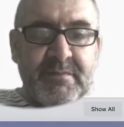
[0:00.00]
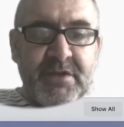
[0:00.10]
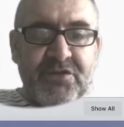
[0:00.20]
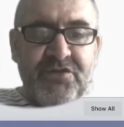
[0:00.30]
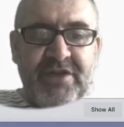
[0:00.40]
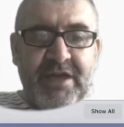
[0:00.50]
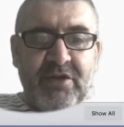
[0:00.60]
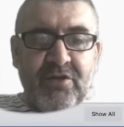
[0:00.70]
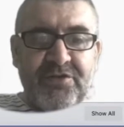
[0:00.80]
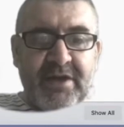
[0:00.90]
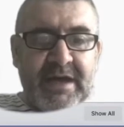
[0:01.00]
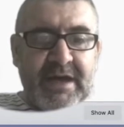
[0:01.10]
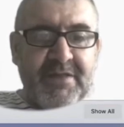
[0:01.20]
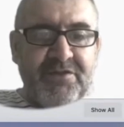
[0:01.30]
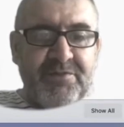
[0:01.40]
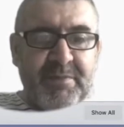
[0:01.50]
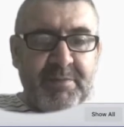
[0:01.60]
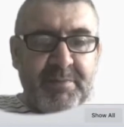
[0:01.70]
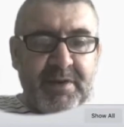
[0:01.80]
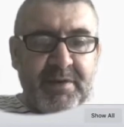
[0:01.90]
seagulls, this might
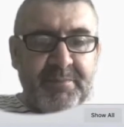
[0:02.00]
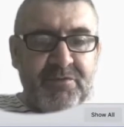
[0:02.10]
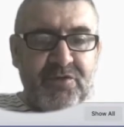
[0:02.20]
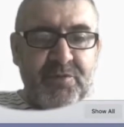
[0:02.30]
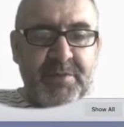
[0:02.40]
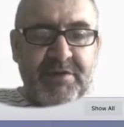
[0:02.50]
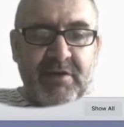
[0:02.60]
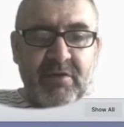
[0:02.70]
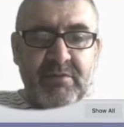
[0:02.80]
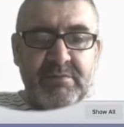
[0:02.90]
be better. 2 minutes long.